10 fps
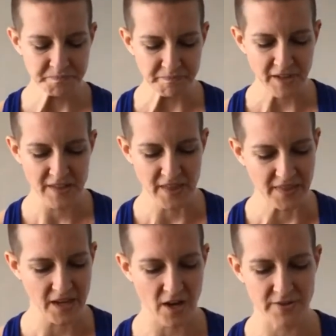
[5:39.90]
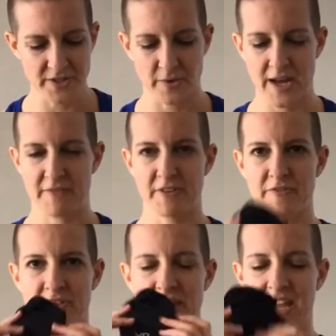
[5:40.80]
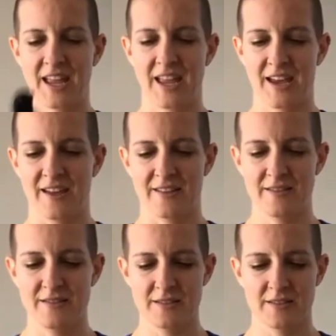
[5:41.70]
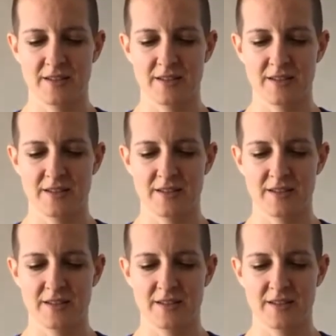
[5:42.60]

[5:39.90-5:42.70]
And then they also have it for the hands,